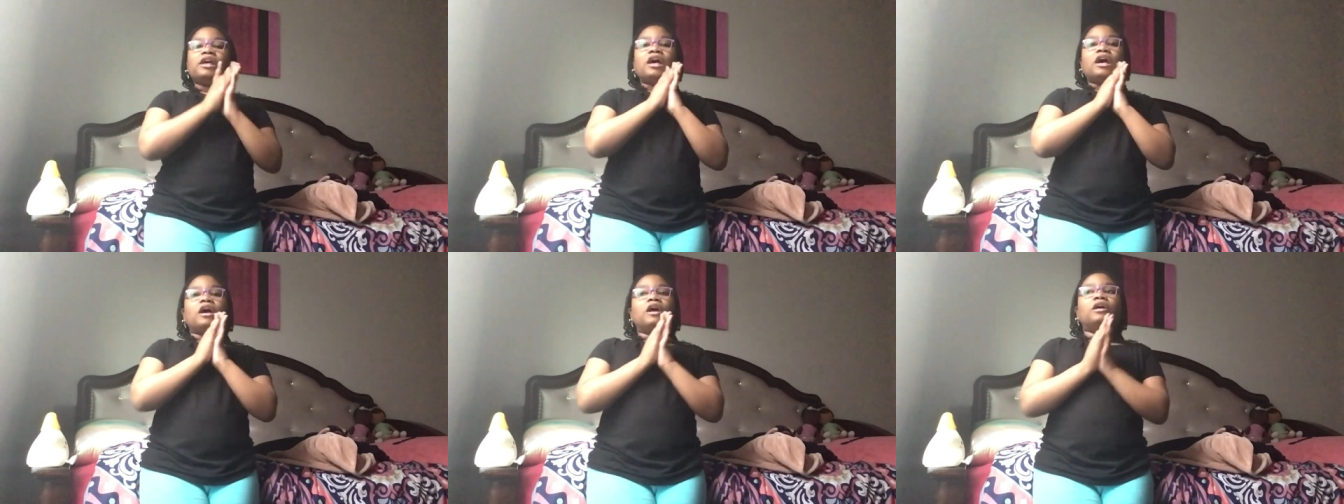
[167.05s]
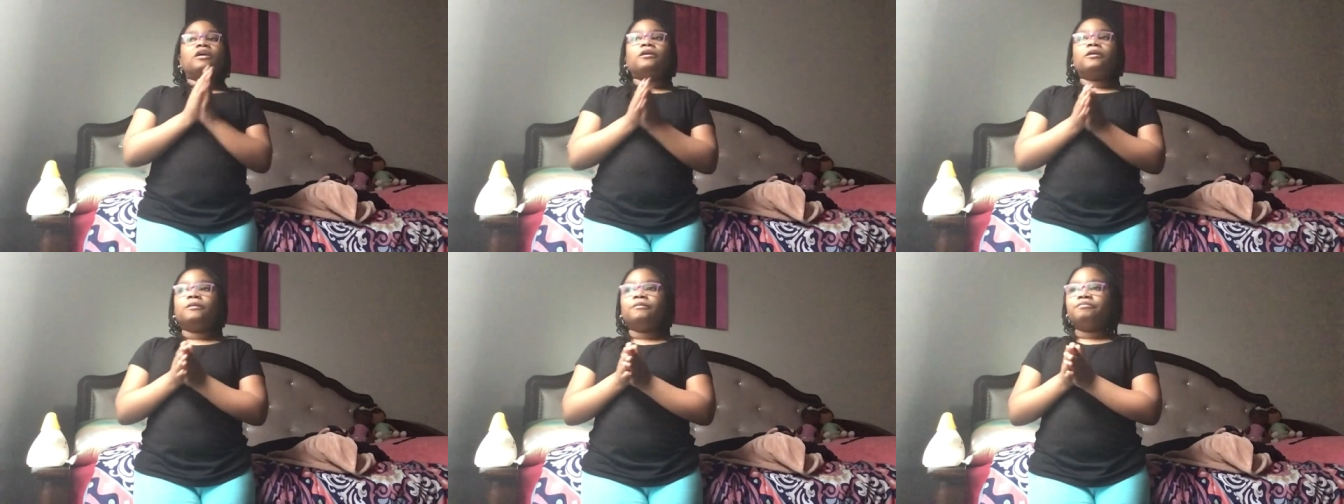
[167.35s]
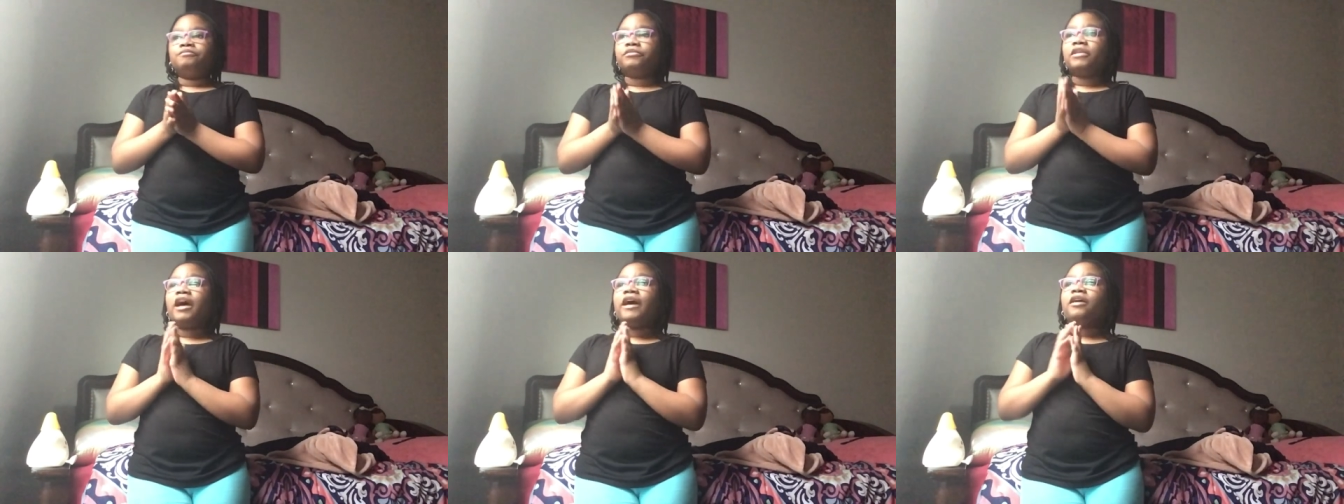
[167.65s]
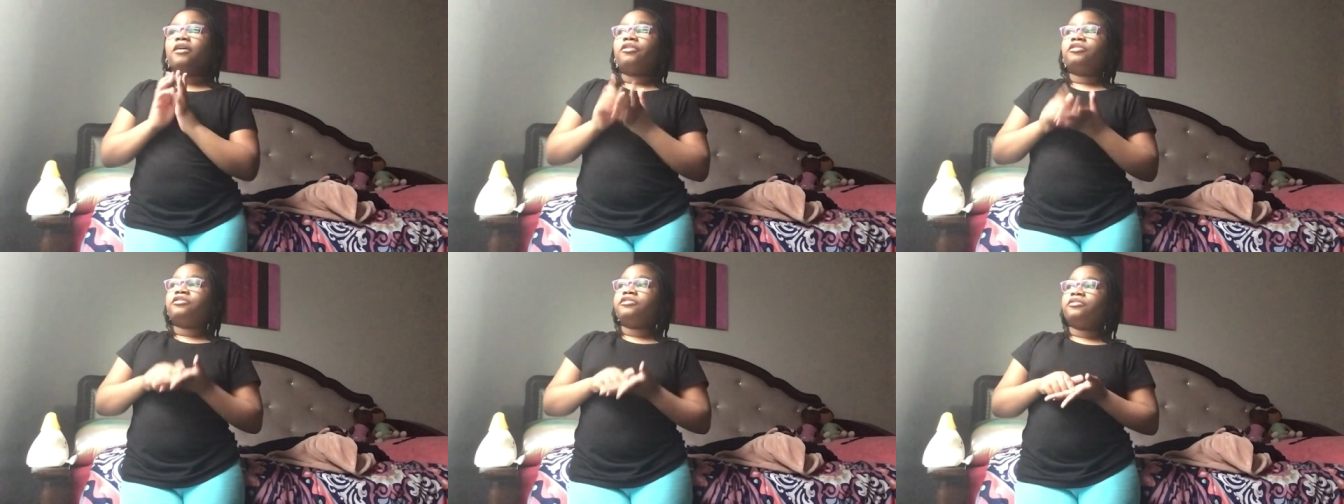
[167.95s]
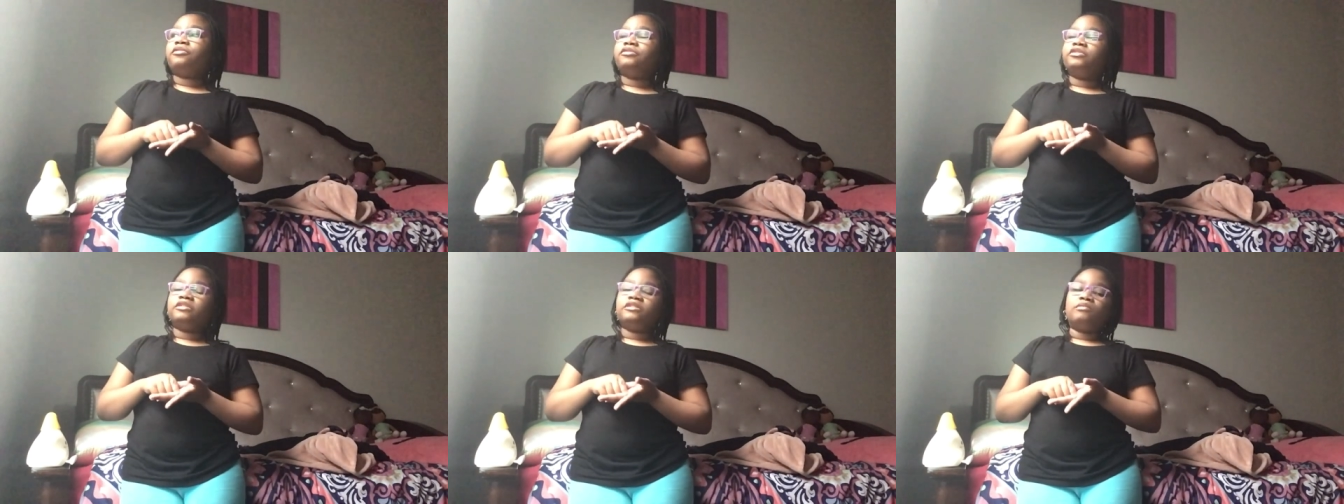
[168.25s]
Um, I
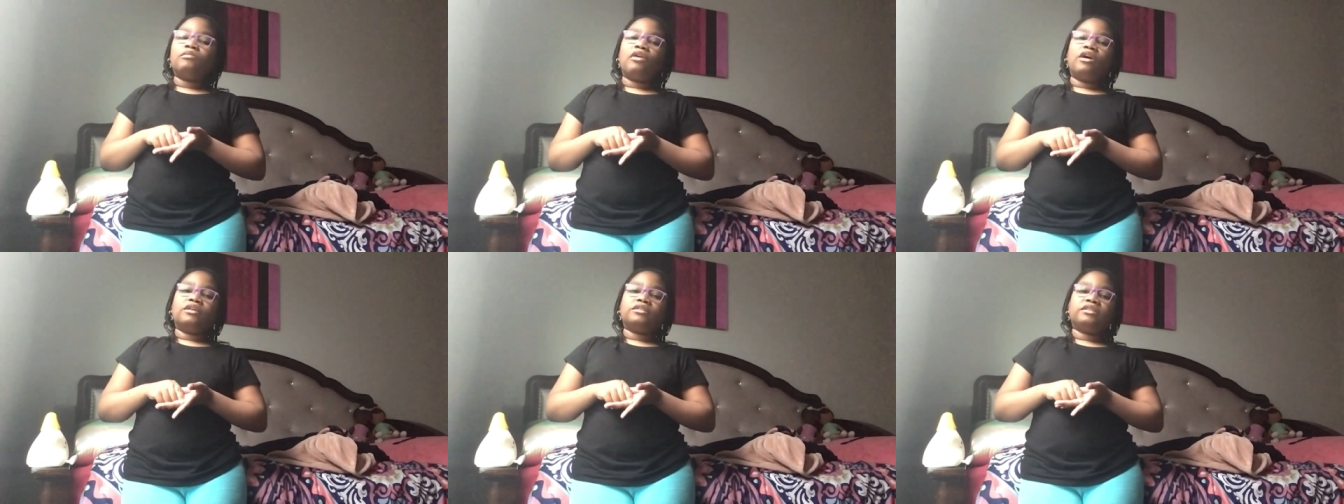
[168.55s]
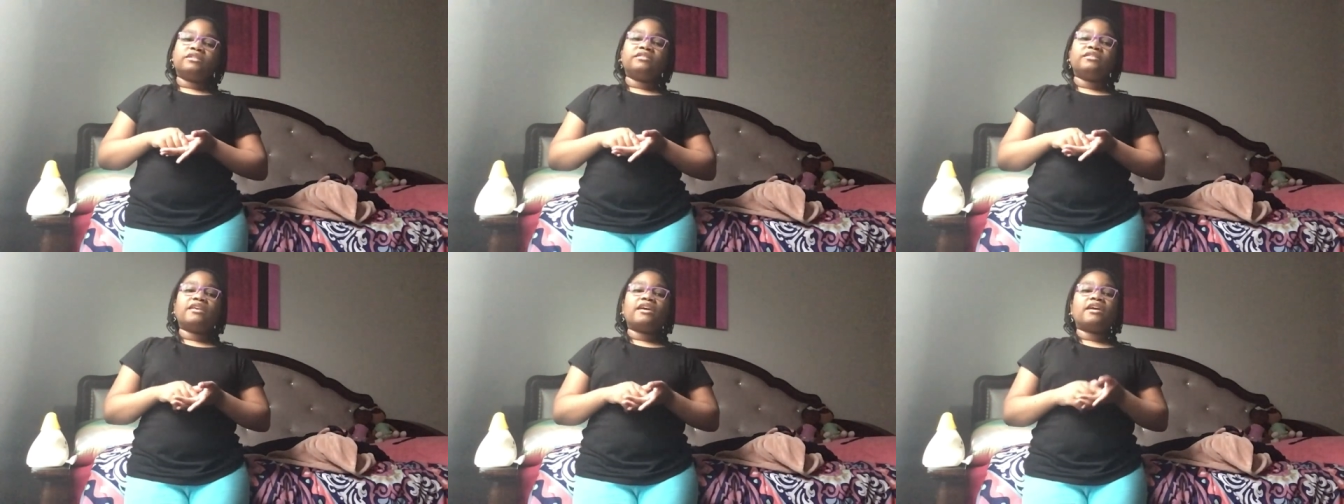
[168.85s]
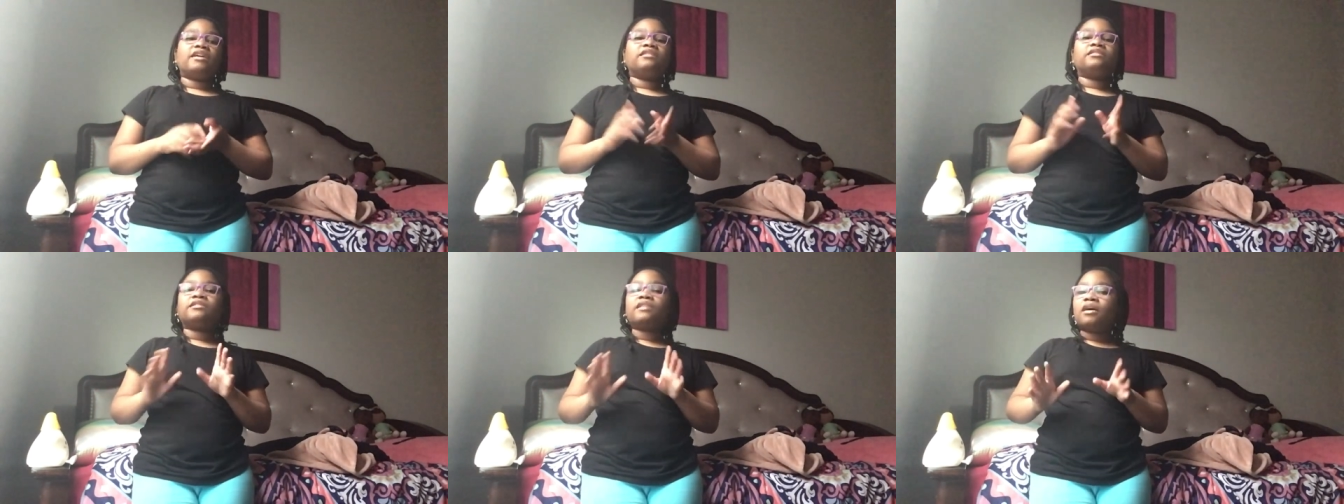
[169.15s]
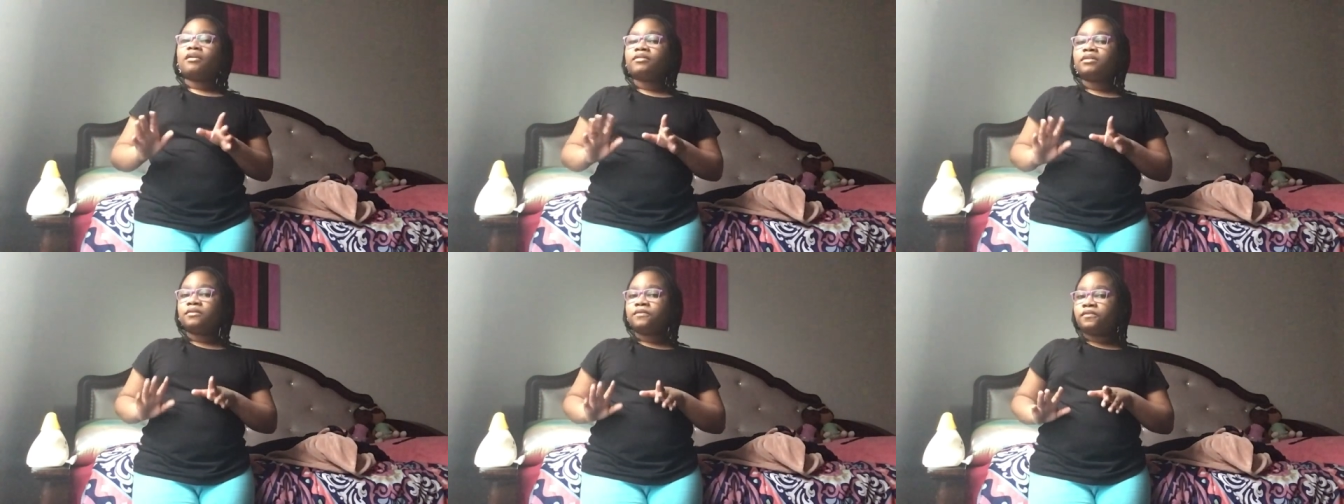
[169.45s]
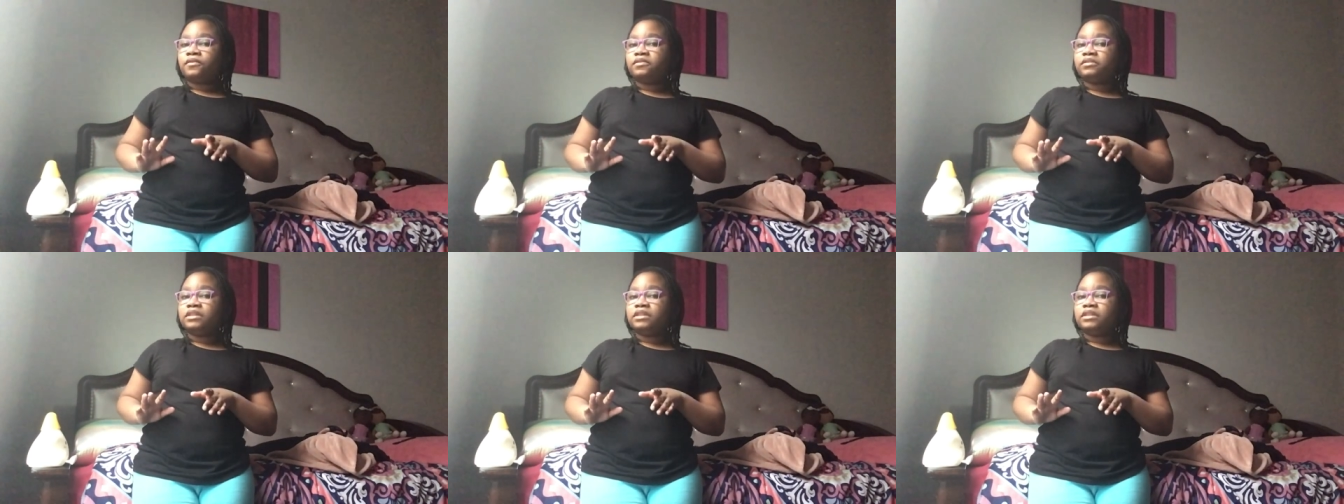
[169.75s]
also just wanted to say sorry for